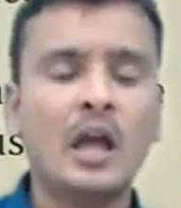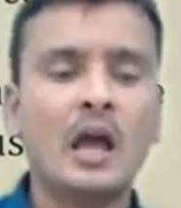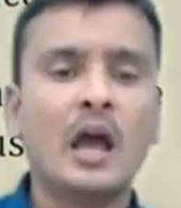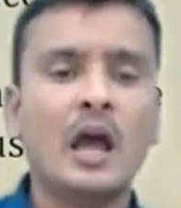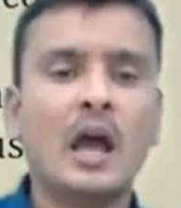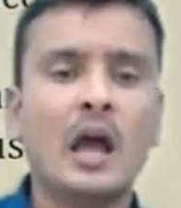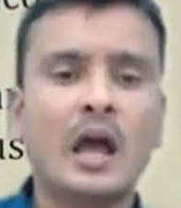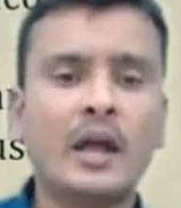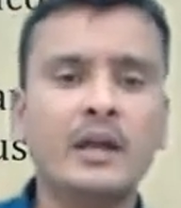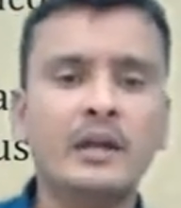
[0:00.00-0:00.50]

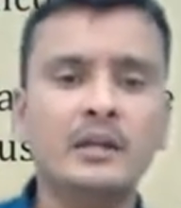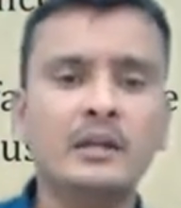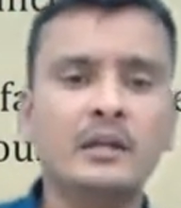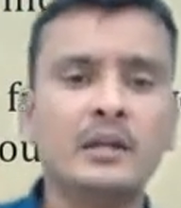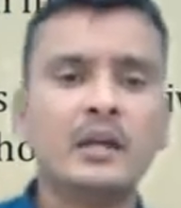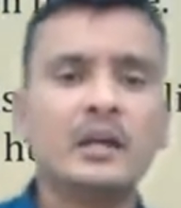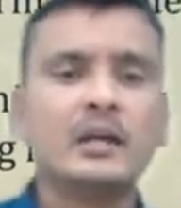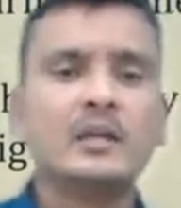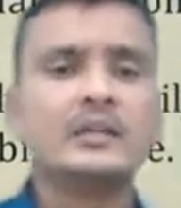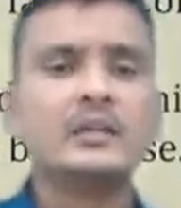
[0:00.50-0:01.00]

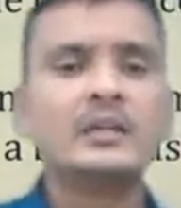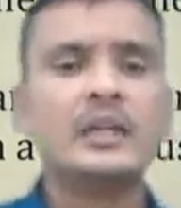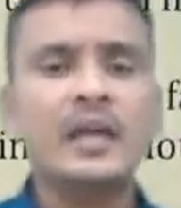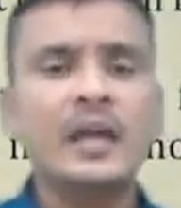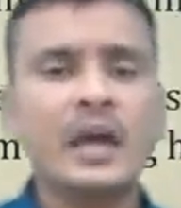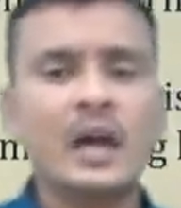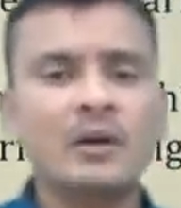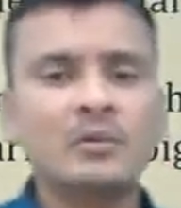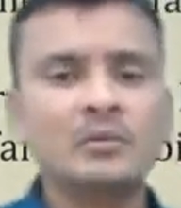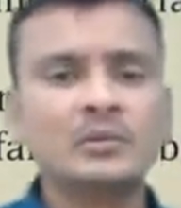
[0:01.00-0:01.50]
and they
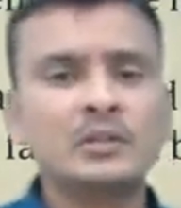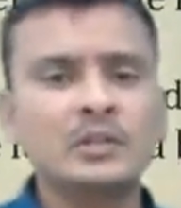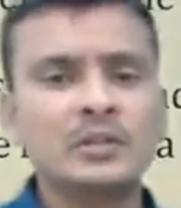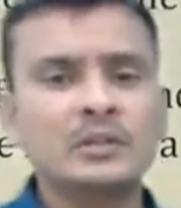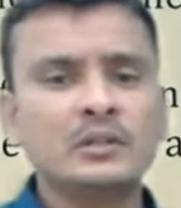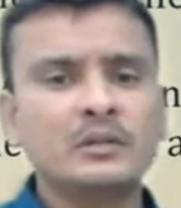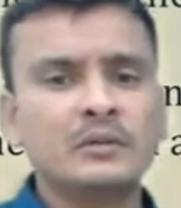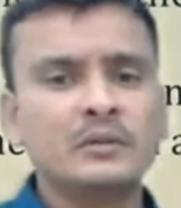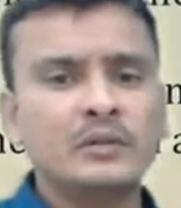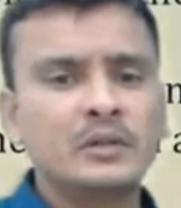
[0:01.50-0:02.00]
have
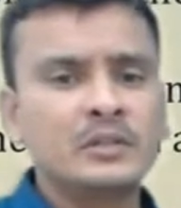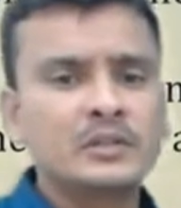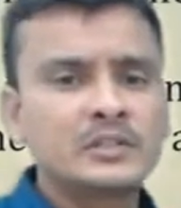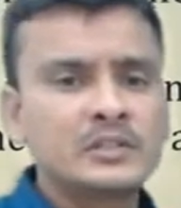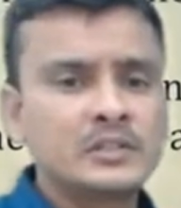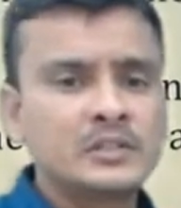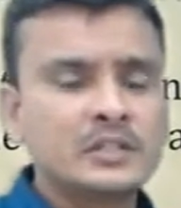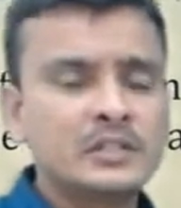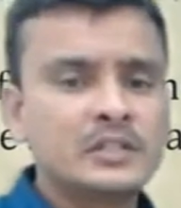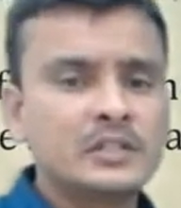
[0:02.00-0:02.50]

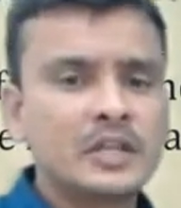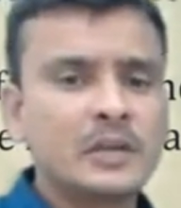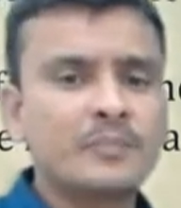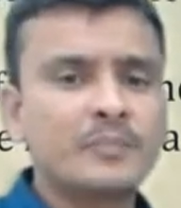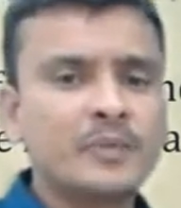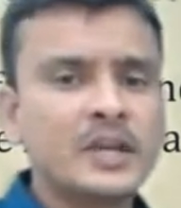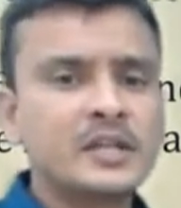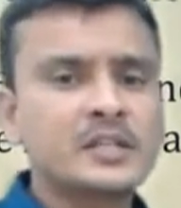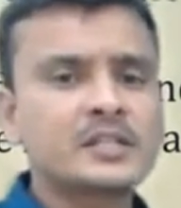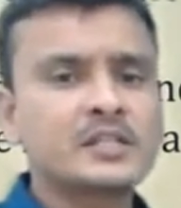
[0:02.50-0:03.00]
the
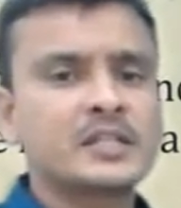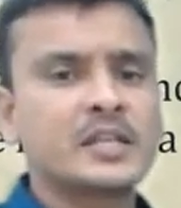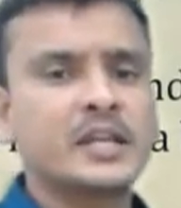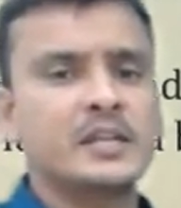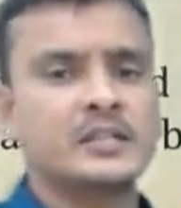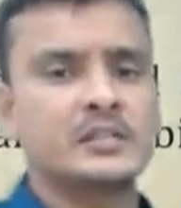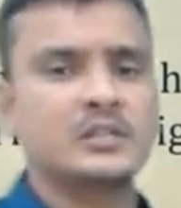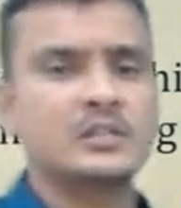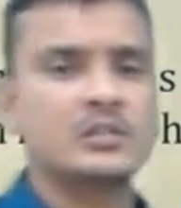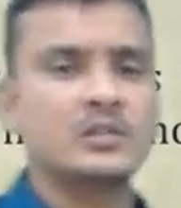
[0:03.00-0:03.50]
separate
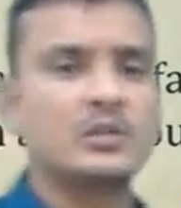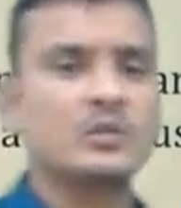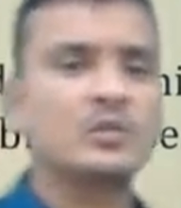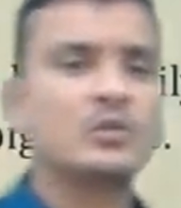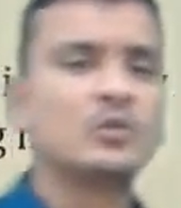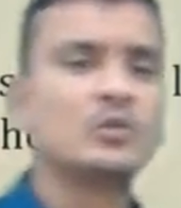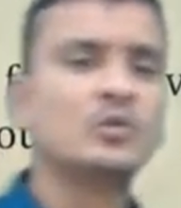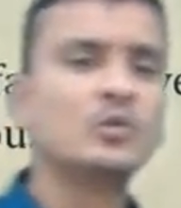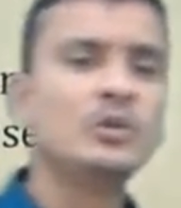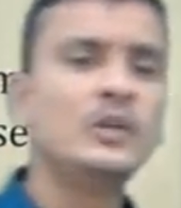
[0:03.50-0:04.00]
sheds
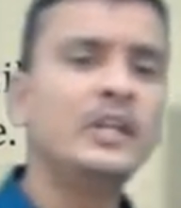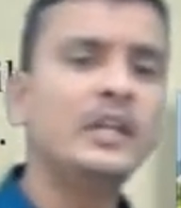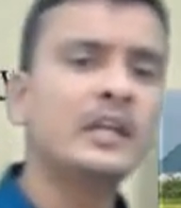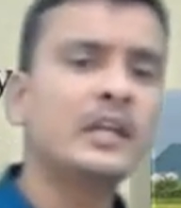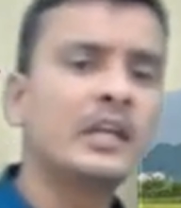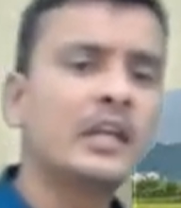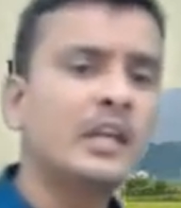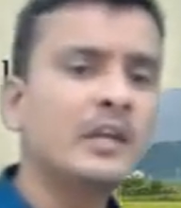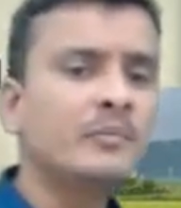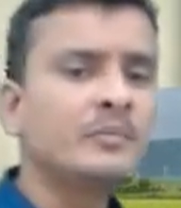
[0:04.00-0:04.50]
to
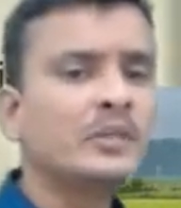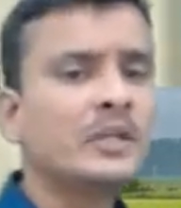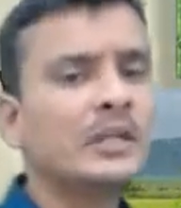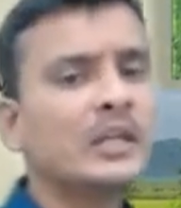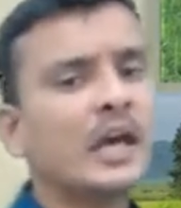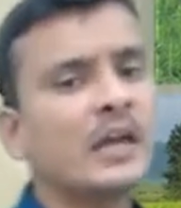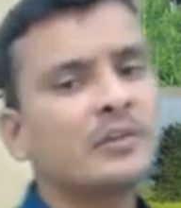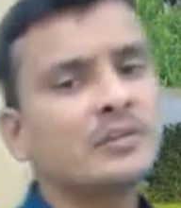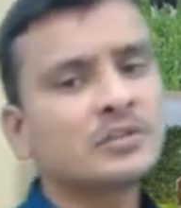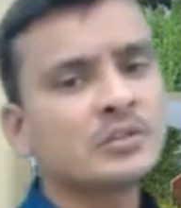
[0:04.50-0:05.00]
keep the
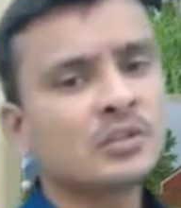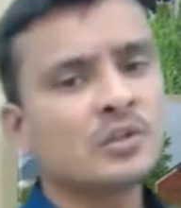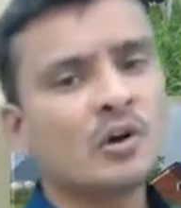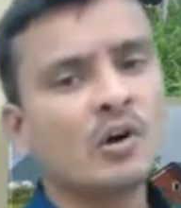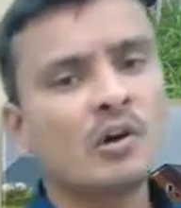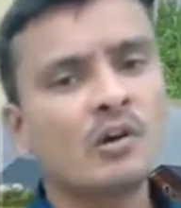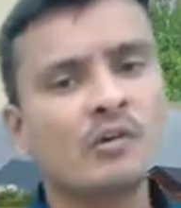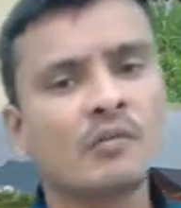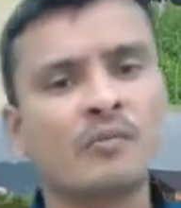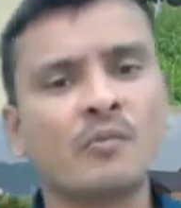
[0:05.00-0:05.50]

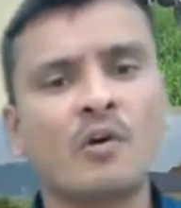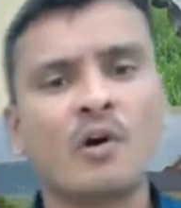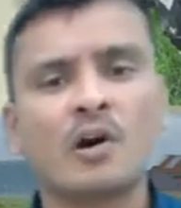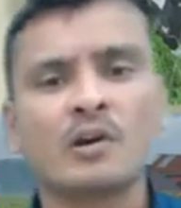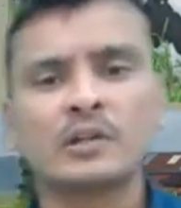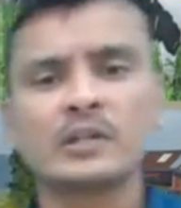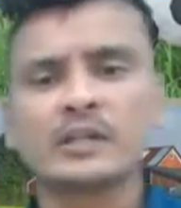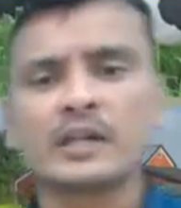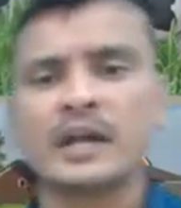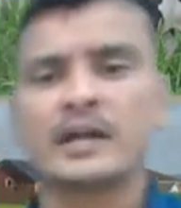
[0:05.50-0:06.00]
livestock,
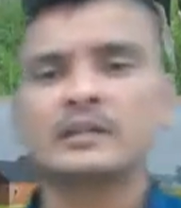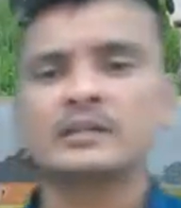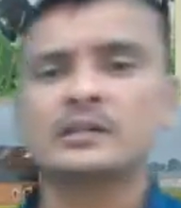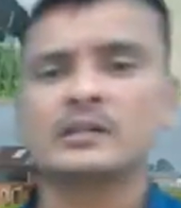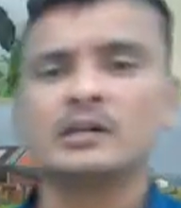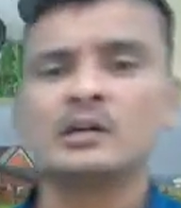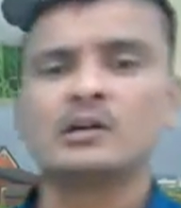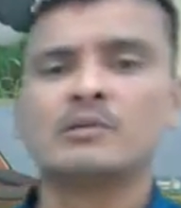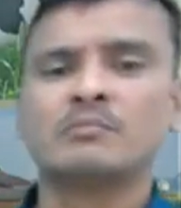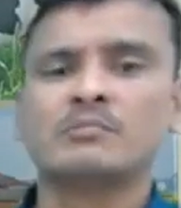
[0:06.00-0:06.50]
fodder, and
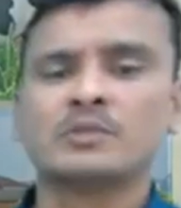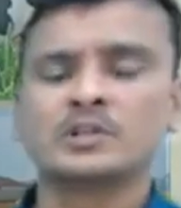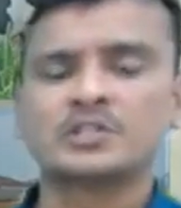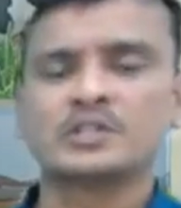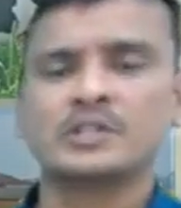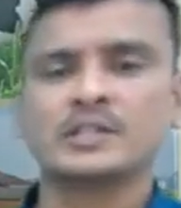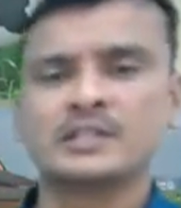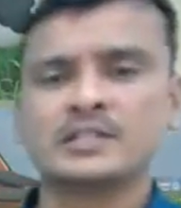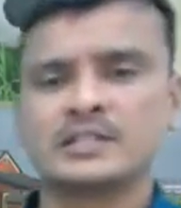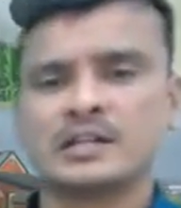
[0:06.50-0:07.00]
the
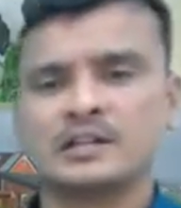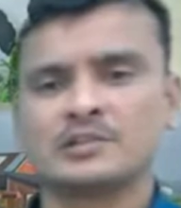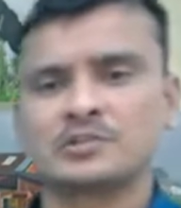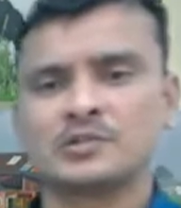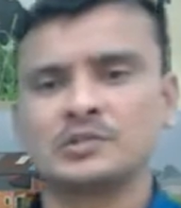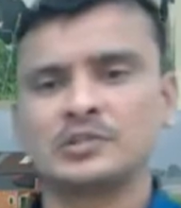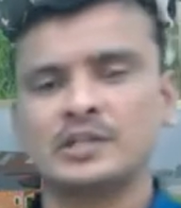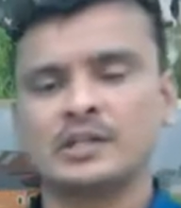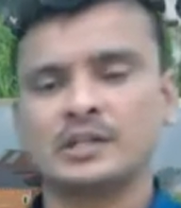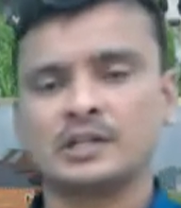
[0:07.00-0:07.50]
machine is
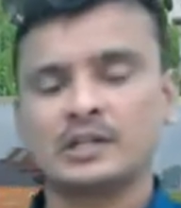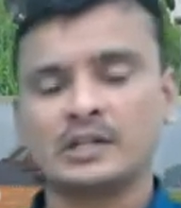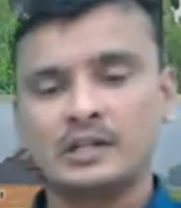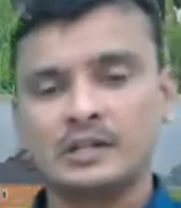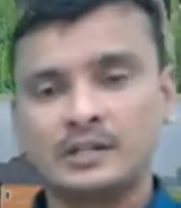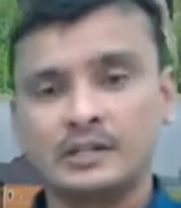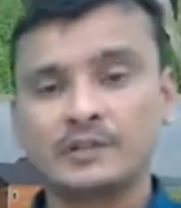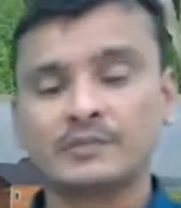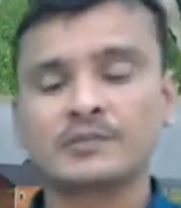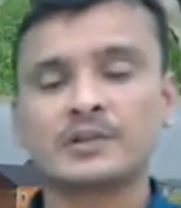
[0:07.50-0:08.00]
also there.
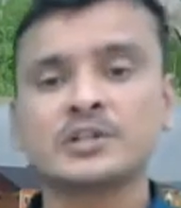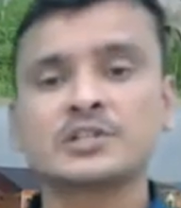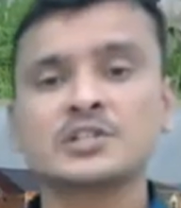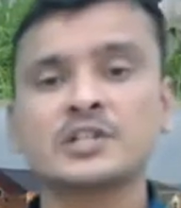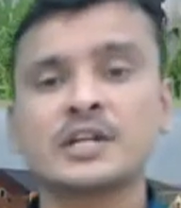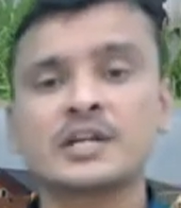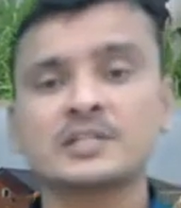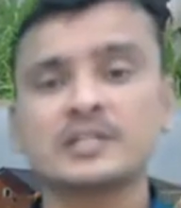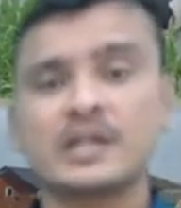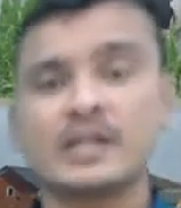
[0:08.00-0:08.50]
Different
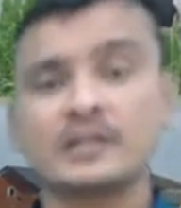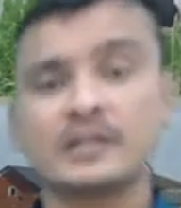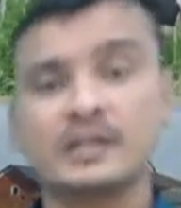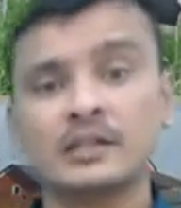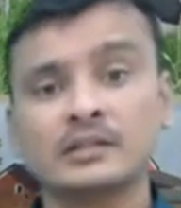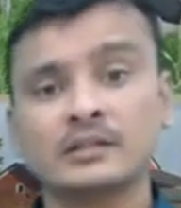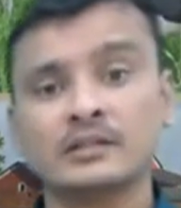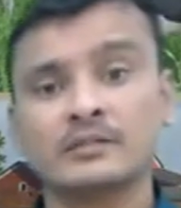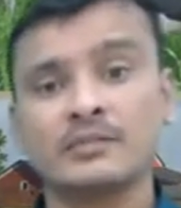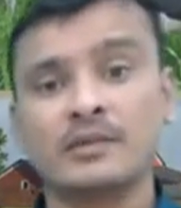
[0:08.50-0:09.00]
sheds are there
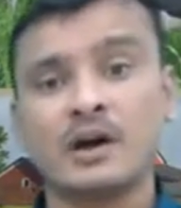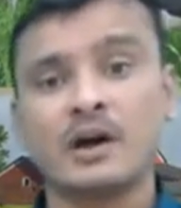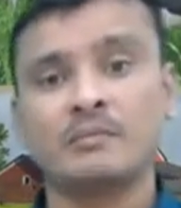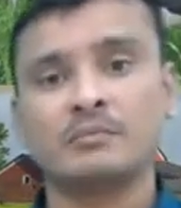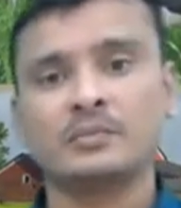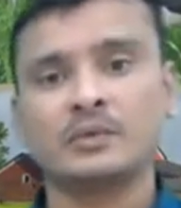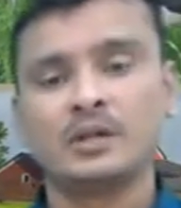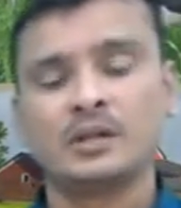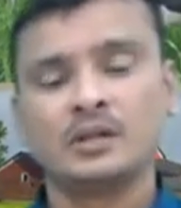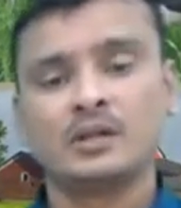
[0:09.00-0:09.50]
in the
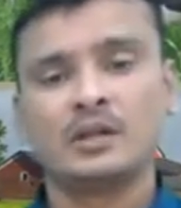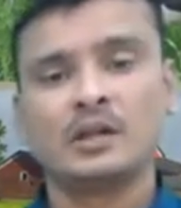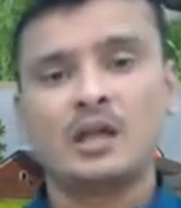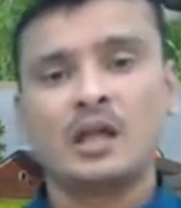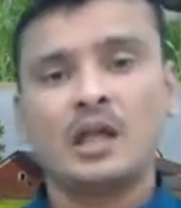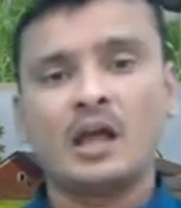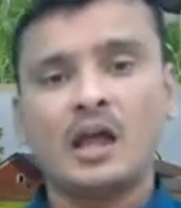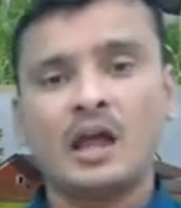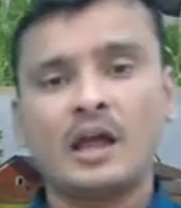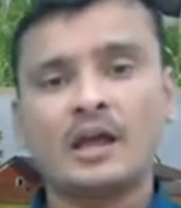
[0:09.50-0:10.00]
farm,
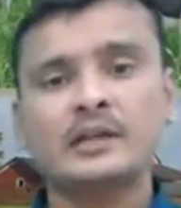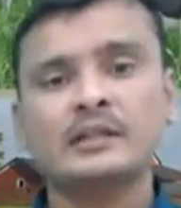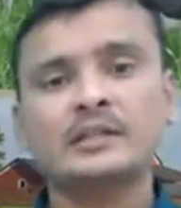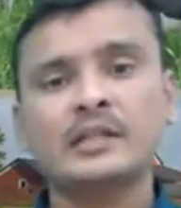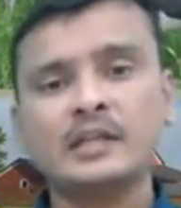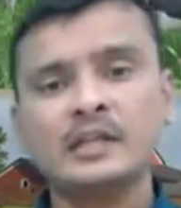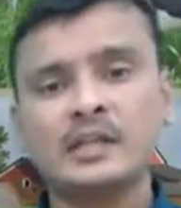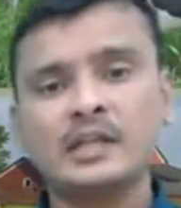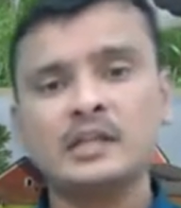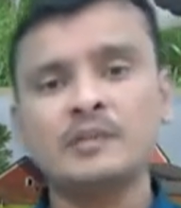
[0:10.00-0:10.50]
and
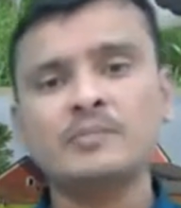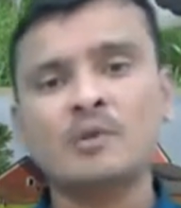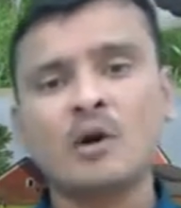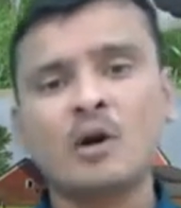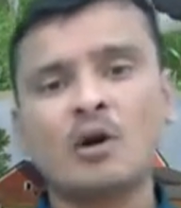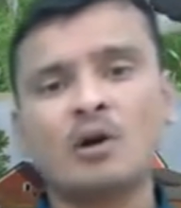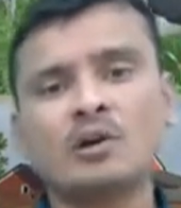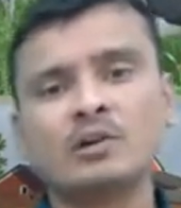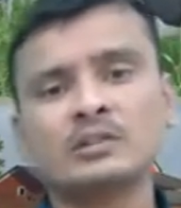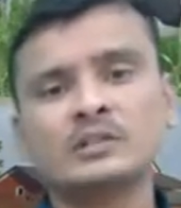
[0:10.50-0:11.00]
they keep
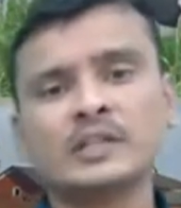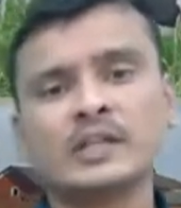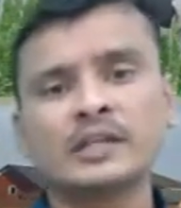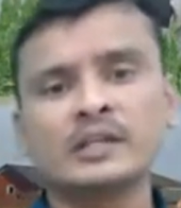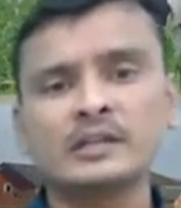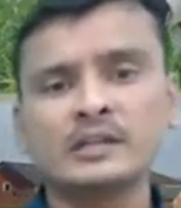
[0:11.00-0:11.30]
all their